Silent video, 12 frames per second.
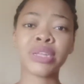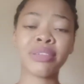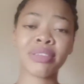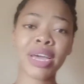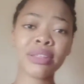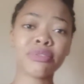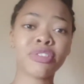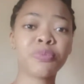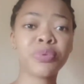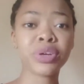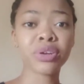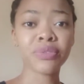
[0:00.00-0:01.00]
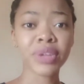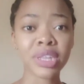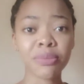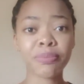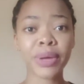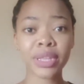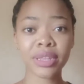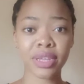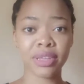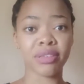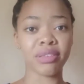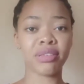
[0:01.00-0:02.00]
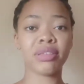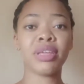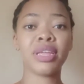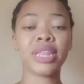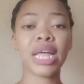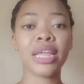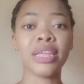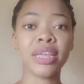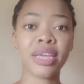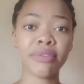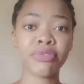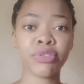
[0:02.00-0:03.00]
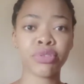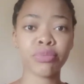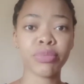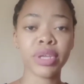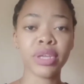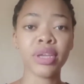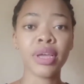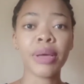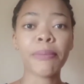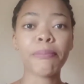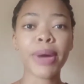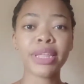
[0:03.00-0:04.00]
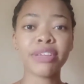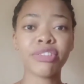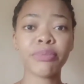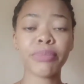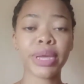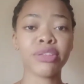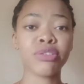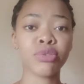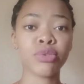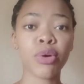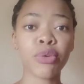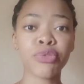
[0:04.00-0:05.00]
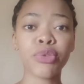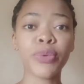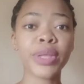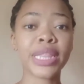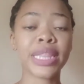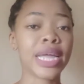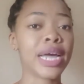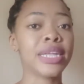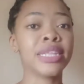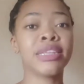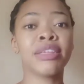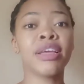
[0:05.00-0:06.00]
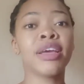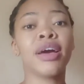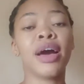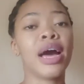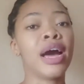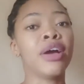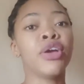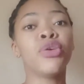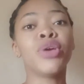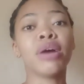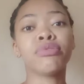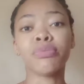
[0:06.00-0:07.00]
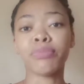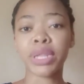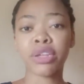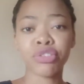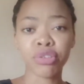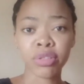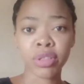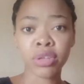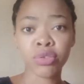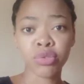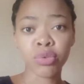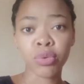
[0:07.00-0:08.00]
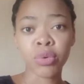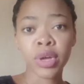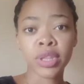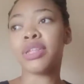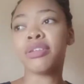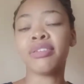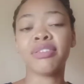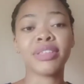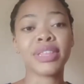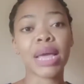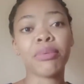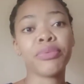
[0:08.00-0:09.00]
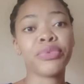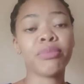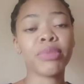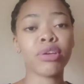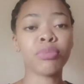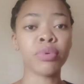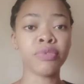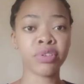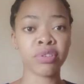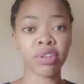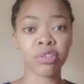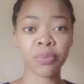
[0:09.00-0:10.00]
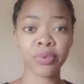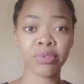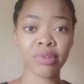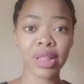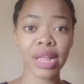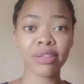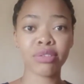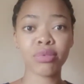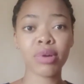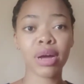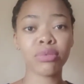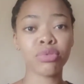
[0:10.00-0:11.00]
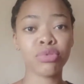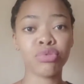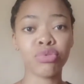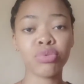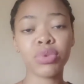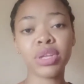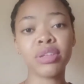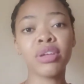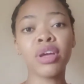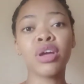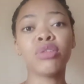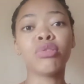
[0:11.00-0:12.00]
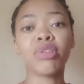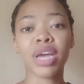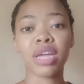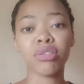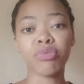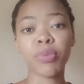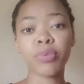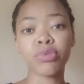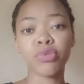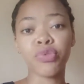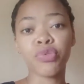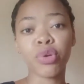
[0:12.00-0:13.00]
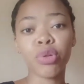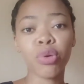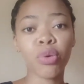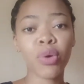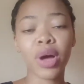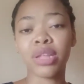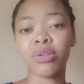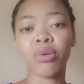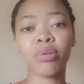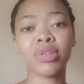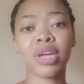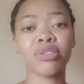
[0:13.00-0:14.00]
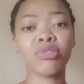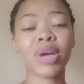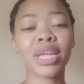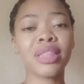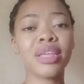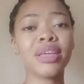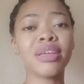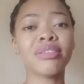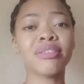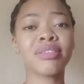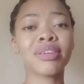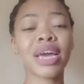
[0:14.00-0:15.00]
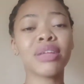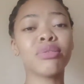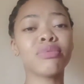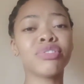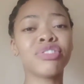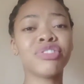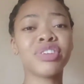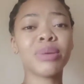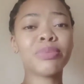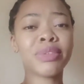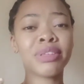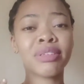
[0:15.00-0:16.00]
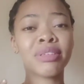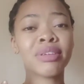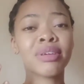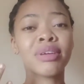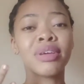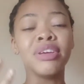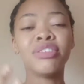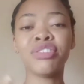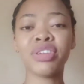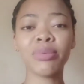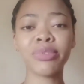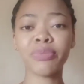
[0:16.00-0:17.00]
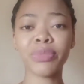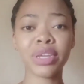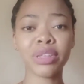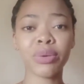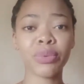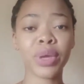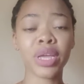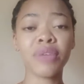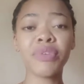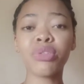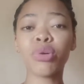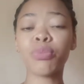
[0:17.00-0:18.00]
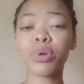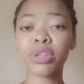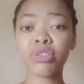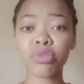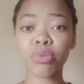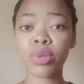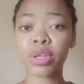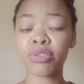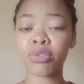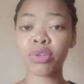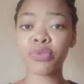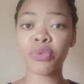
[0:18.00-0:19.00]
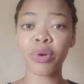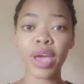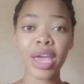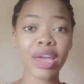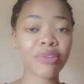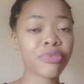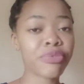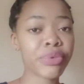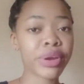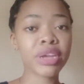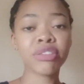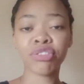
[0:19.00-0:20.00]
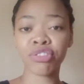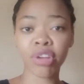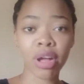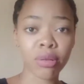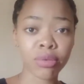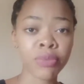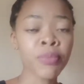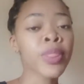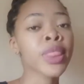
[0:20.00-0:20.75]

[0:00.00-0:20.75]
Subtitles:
there's a kind of spirit of independence that it gave to me, managing my stuff, knowing that you have to manage your things. So this is the time frame that your provisions are supposed to last, know how to do it, know the kind of people to follow and all that. So I think it's kind of shaped me in a way, even though boarding school is not for every child.